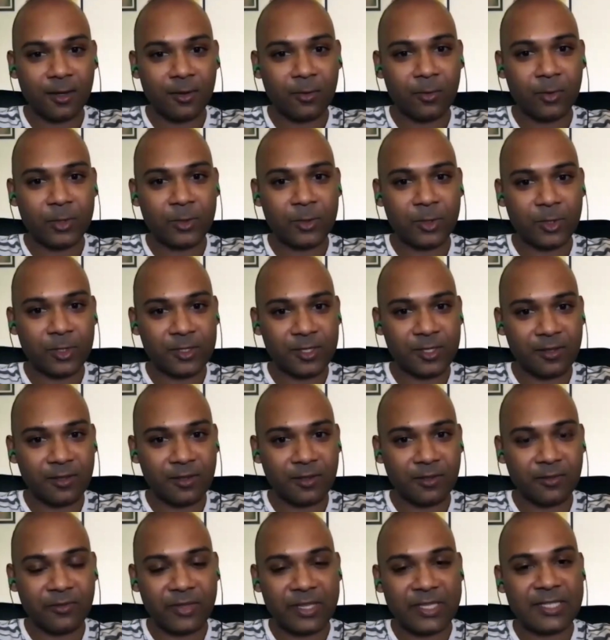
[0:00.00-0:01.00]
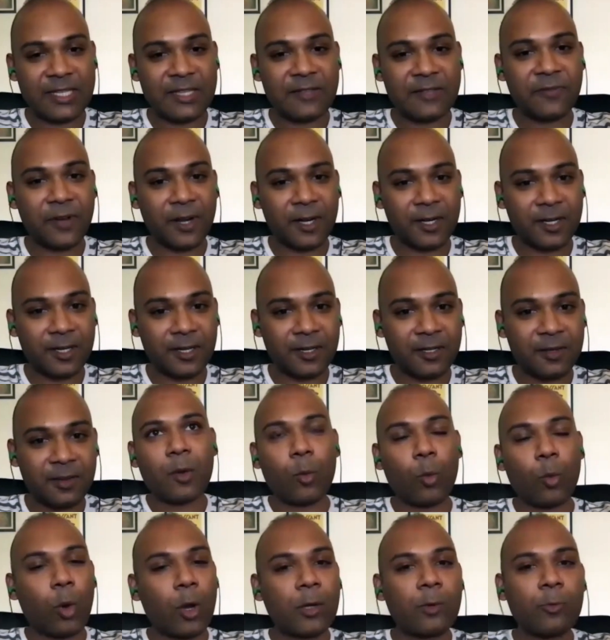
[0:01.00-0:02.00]
which was a VC fund.
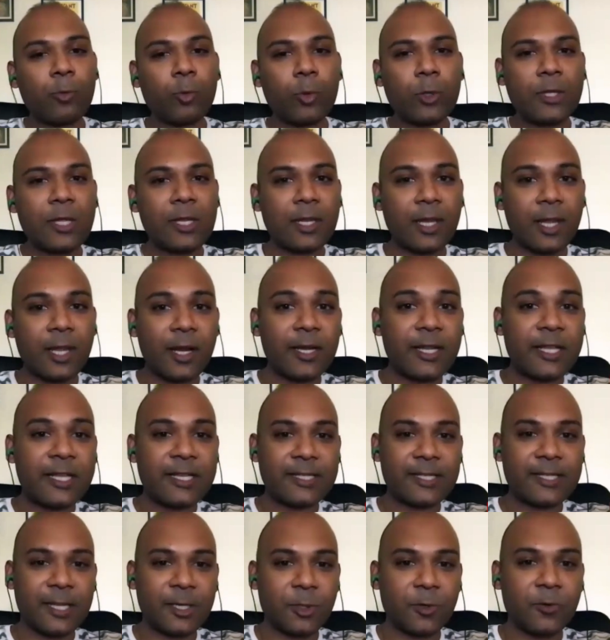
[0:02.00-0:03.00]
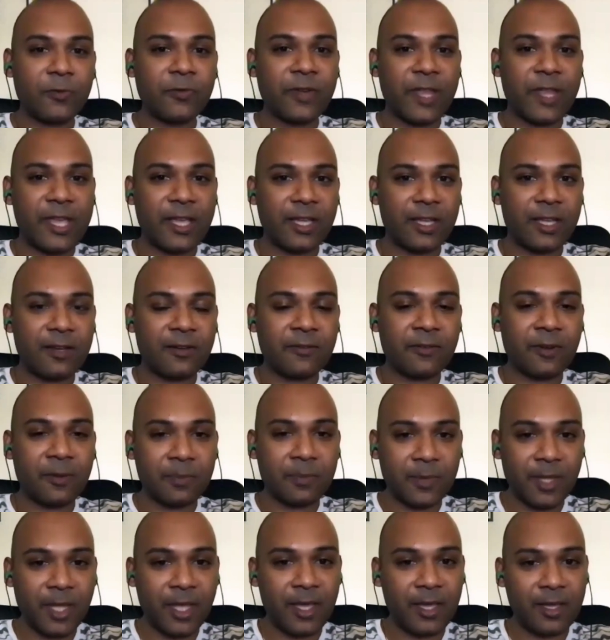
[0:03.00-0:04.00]
What were the learnings that you've taken
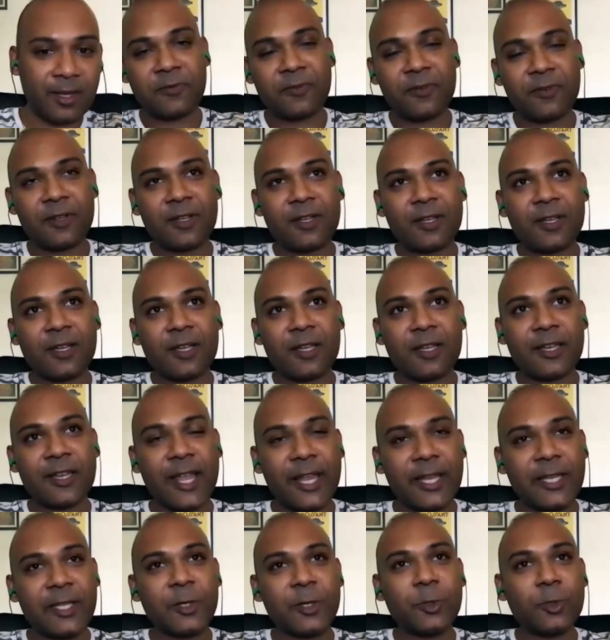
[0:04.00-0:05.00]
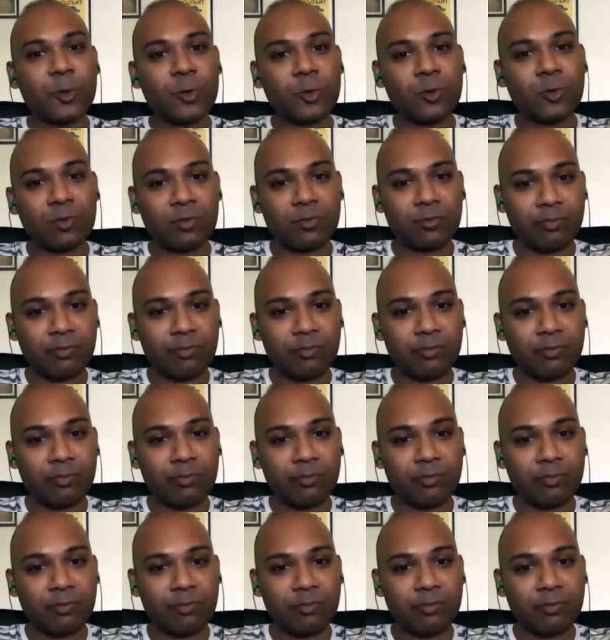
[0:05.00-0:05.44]
from there led you to